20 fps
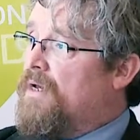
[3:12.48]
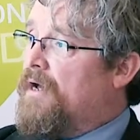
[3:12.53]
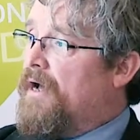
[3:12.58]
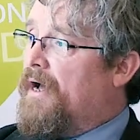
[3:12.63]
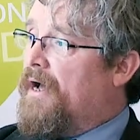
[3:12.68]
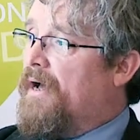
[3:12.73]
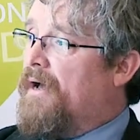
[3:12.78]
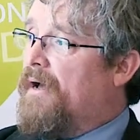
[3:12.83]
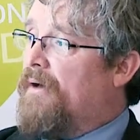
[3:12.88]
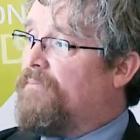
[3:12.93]

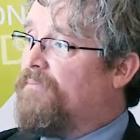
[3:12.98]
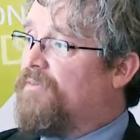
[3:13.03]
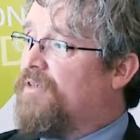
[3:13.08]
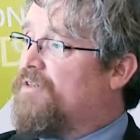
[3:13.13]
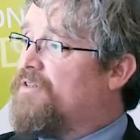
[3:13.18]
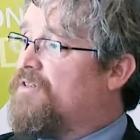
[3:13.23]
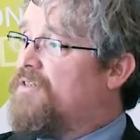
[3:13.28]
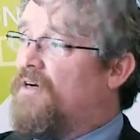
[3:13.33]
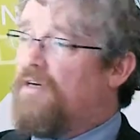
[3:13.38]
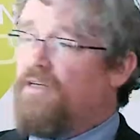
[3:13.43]

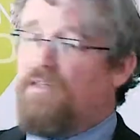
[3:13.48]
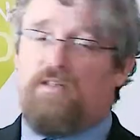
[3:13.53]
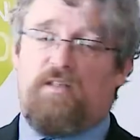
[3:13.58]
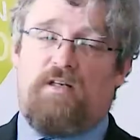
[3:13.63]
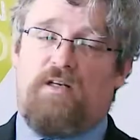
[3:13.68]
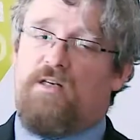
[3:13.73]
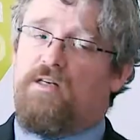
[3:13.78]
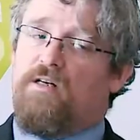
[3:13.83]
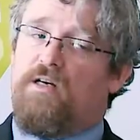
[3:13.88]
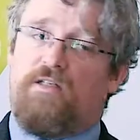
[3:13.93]
There's
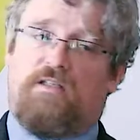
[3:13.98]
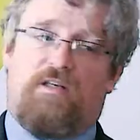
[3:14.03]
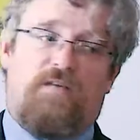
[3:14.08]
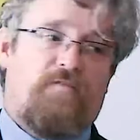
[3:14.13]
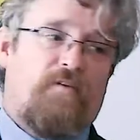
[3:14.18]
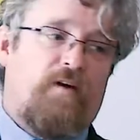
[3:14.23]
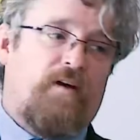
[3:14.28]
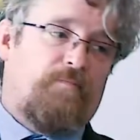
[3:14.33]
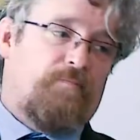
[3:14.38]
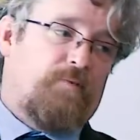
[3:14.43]

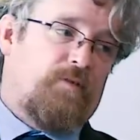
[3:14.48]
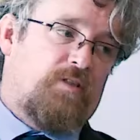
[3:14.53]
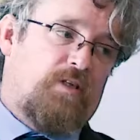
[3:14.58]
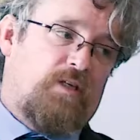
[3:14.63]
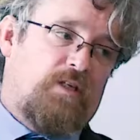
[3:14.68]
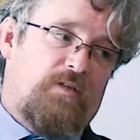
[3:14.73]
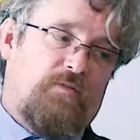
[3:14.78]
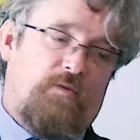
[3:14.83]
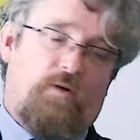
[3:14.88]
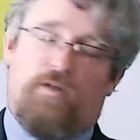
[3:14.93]

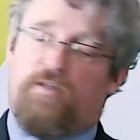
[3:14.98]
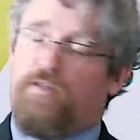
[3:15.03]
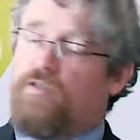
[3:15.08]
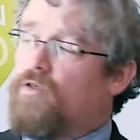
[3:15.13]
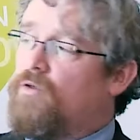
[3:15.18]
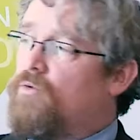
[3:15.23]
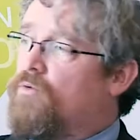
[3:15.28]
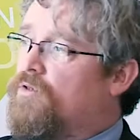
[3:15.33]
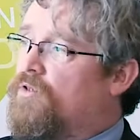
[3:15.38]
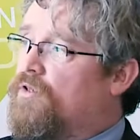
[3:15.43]
95% of all the
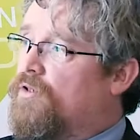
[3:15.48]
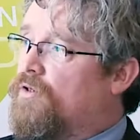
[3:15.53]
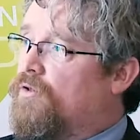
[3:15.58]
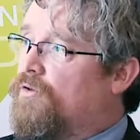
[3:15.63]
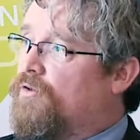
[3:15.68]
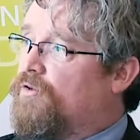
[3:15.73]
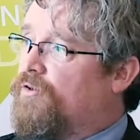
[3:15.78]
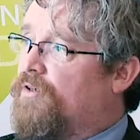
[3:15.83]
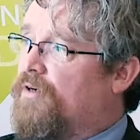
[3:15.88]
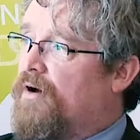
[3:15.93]
schools in the
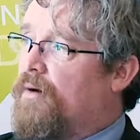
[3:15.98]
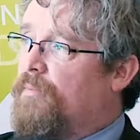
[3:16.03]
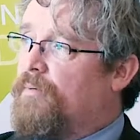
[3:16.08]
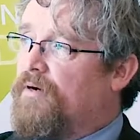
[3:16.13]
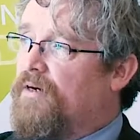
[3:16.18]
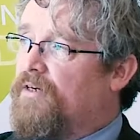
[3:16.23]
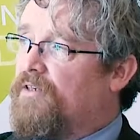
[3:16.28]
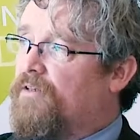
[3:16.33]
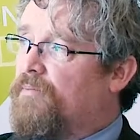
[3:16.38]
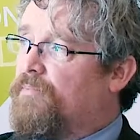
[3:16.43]
country are
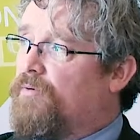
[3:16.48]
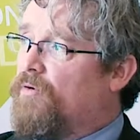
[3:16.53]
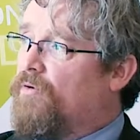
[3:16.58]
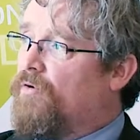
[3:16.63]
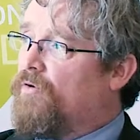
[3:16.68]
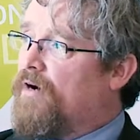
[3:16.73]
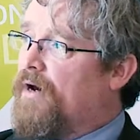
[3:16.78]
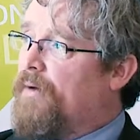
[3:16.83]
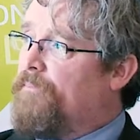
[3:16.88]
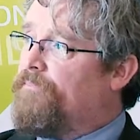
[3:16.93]
operating the
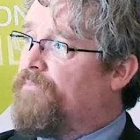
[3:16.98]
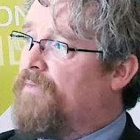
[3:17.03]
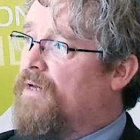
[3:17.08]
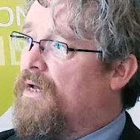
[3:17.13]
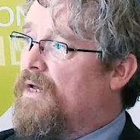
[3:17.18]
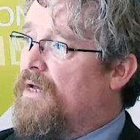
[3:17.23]
programme.